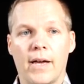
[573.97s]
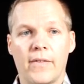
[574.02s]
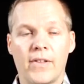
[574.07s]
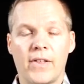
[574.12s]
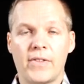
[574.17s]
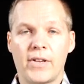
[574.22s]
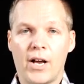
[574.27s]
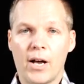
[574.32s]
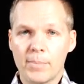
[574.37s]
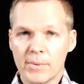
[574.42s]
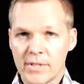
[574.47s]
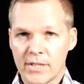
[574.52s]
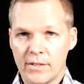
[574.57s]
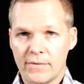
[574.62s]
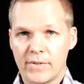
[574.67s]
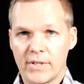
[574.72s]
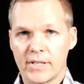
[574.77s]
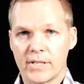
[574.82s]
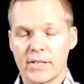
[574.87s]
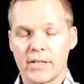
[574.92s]
And then the opposite
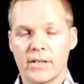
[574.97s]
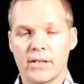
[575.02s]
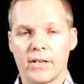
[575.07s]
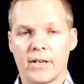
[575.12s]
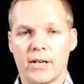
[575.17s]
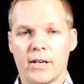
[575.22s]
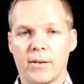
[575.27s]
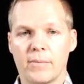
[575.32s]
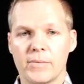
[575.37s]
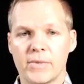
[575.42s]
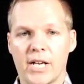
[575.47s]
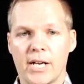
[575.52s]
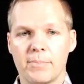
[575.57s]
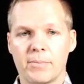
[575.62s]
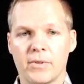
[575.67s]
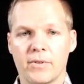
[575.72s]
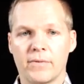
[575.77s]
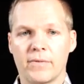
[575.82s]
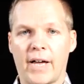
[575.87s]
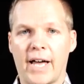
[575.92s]
of this
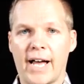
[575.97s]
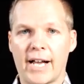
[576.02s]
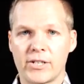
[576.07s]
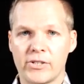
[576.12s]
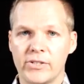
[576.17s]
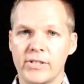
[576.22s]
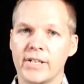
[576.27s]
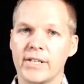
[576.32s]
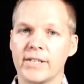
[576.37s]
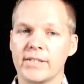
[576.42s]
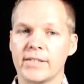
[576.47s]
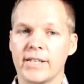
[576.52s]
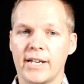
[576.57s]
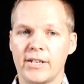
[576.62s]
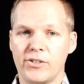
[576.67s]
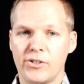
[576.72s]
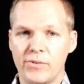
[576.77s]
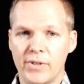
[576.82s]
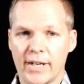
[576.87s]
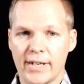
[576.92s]
type of action is
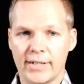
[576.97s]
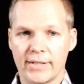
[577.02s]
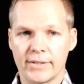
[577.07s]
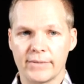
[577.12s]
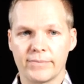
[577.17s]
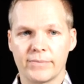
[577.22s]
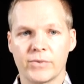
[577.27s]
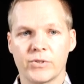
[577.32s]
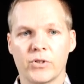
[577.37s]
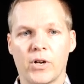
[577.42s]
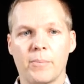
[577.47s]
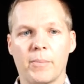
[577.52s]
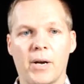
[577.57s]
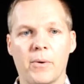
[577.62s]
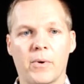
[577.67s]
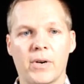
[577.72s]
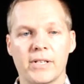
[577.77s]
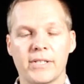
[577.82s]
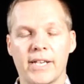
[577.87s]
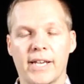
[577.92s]
then unite. So I
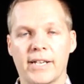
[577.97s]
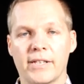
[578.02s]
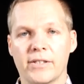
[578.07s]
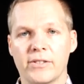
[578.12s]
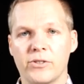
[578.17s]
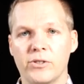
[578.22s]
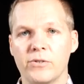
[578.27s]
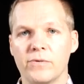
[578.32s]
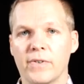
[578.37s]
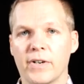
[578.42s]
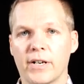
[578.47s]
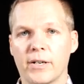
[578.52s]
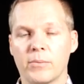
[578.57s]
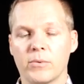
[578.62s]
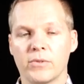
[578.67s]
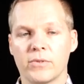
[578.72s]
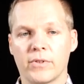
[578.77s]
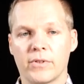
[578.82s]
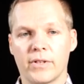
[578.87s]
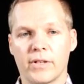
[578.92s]
might want to take the three
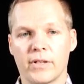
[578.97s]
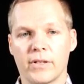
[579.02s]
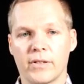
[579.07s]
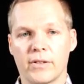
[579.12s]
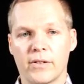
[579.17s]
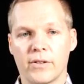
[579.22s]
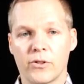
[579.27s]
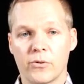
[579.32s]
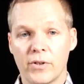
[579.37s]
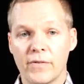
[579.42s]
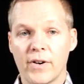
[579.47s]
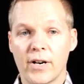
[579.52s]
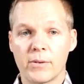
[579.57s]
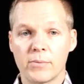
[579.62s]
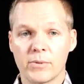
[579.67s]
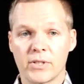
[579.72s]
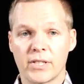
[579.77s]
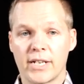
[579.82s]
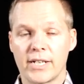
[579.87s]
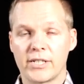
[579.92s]

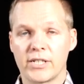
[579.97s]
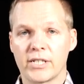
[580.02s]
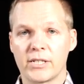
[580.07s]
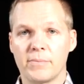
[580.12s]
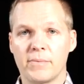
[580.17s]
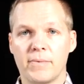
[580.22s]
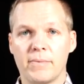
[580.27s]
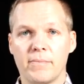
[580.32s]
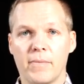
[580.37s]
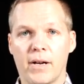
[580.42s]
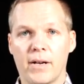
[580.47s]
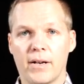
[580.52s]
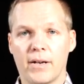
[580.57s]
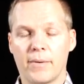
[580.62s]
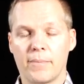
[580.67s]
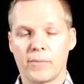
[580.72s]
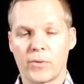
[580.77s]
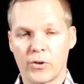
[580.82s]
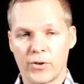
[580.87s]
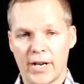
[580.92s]
variables that I just
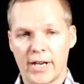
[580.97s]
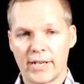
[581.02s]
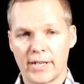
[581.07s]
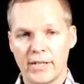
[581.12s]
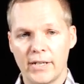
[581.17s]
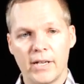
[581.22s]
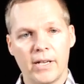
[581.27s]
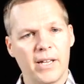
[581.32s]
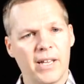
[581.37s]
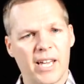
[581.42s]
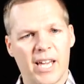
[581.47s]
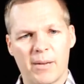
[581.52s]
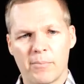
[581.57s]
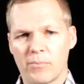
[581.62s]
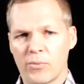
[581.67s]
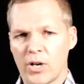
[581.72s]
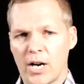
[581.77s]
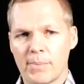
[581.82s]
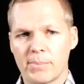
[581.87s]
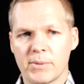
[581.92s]
created
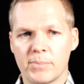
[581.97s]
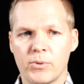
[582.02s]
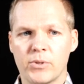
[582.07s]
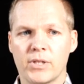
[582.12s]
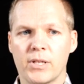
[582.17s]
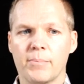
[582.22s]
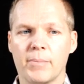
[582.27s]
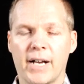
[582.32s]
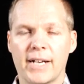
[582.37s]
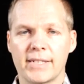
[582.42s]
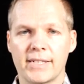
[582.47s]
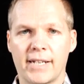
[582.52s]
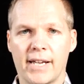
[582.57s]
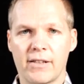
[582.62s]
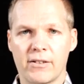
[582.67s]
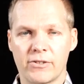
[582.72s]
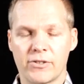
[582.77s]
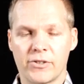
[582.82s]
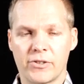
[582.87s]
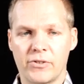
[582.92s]
and perhaps put them back
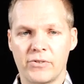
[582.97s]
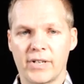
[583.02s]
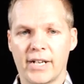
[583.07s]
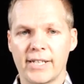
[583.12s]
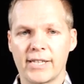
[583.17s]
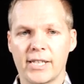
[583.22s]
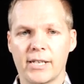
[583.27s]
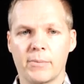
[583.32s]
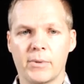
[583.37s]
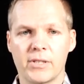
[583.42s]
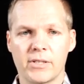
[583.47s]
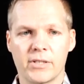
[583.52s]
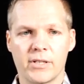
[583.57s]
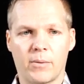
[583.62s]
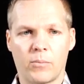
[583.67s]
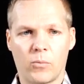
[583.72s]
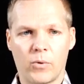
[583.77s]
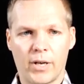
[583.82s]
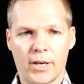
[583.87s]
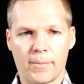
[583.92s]
together. So unite them in
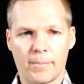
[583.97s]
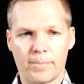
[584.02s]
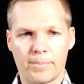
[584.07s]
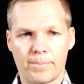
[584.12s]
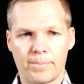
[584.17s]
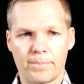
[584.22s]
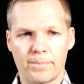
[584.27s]
some way.